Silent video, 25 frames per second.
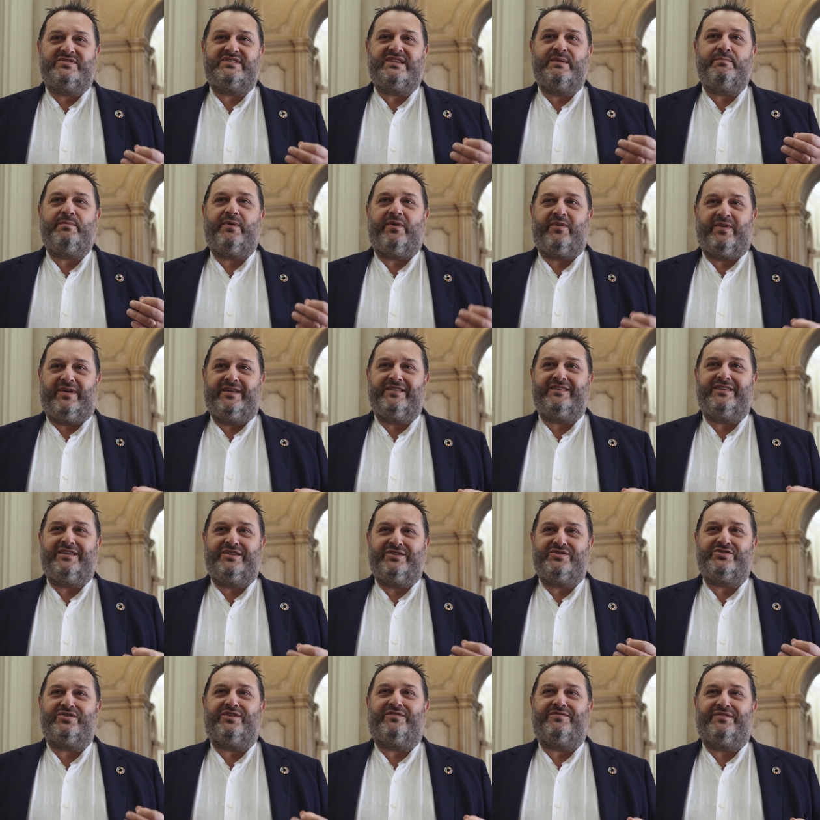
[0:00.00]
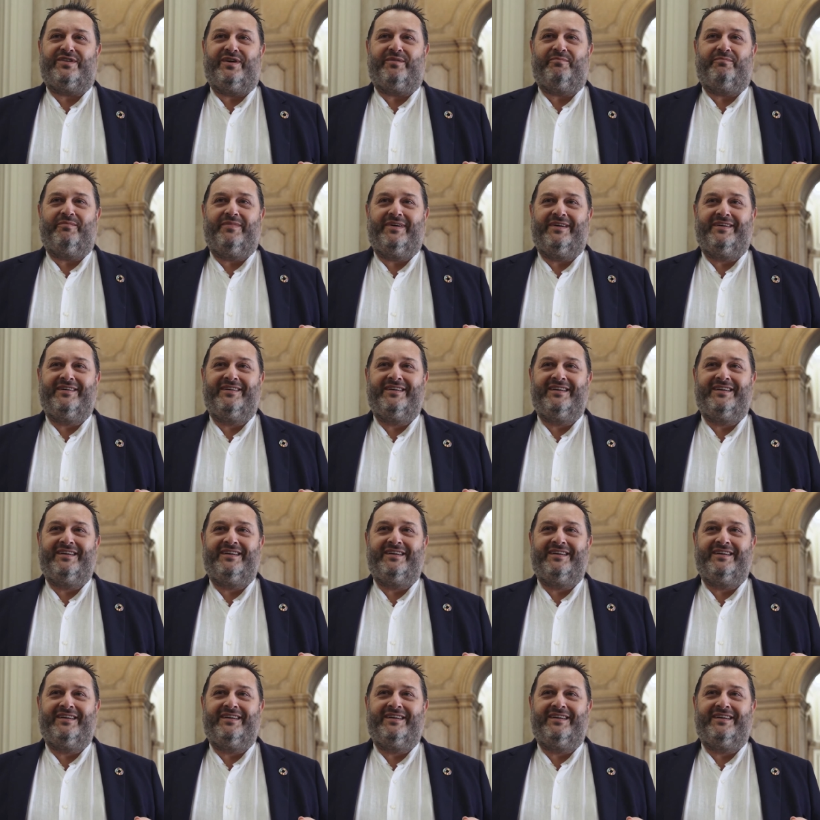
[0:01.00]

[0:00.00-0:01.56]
separate each of them.